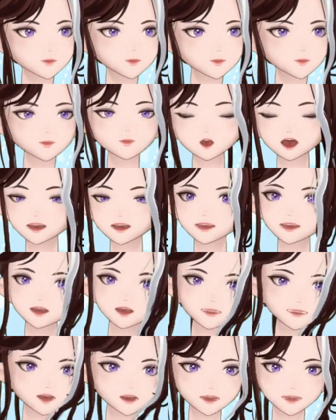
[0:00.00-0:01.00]
Well,
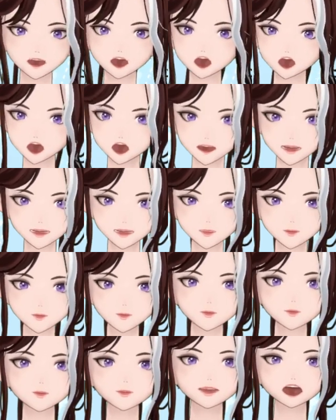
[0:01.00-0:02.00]
did you know
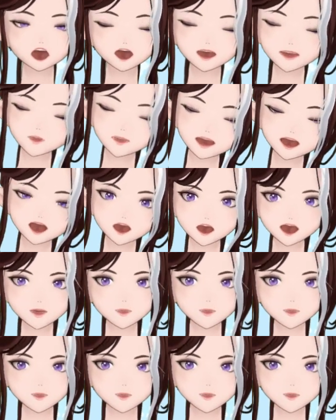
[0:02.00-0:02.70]
that on top